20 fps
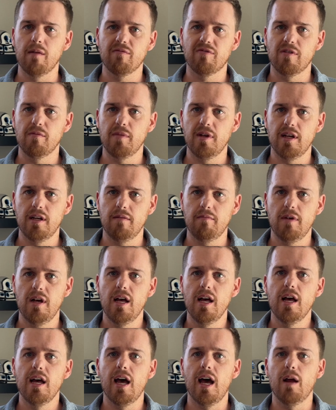from him,
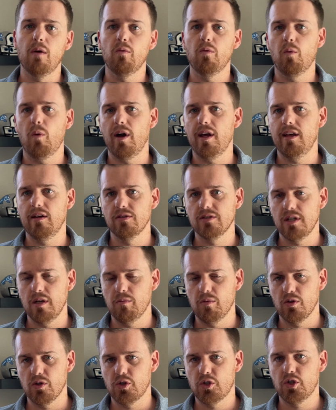and the way he was
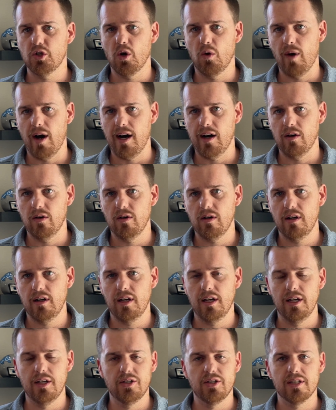able to show out,
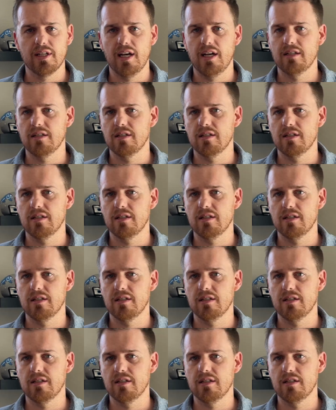it just has